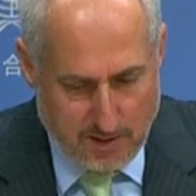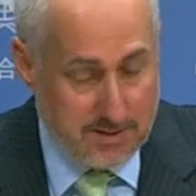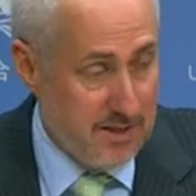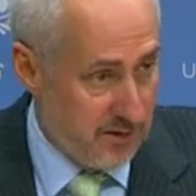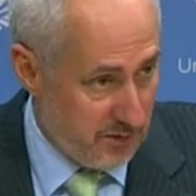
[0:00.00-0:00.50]

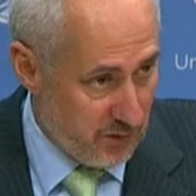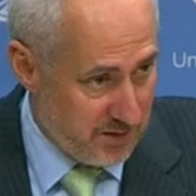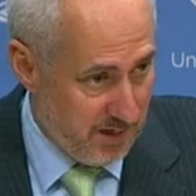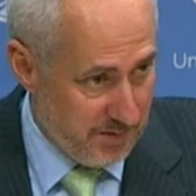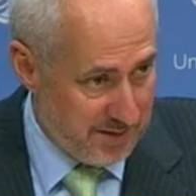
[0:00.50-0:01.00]
This is not the
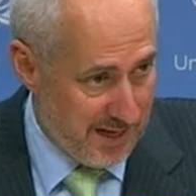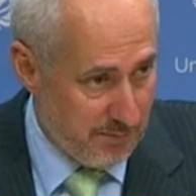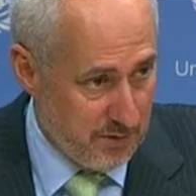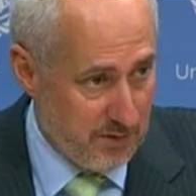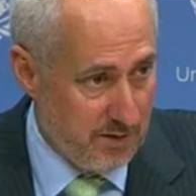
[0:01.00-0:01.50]
first time it's
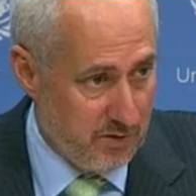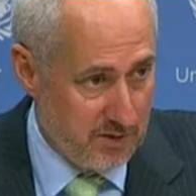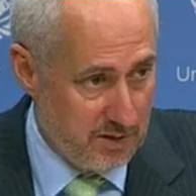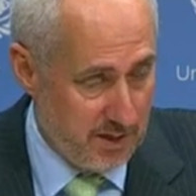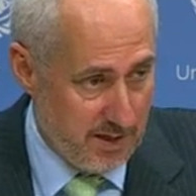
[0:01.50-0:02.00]
happened. There
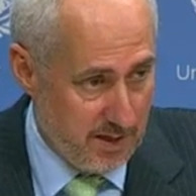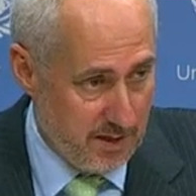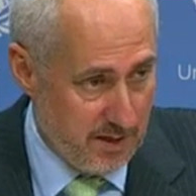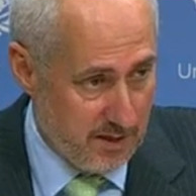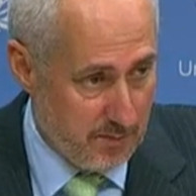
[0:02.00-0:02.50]
is
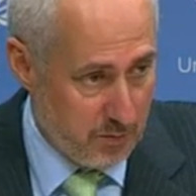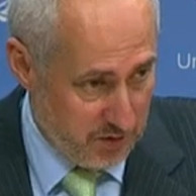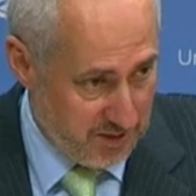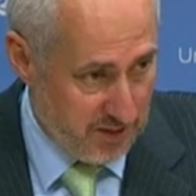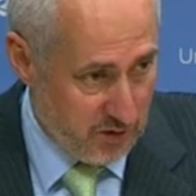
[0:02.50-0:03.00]
a
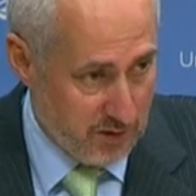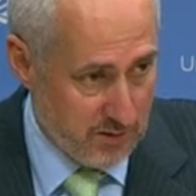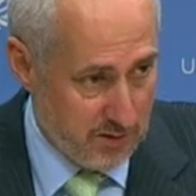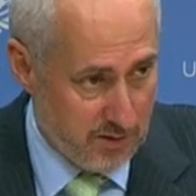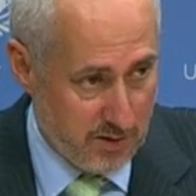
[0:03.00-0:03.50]
procedure.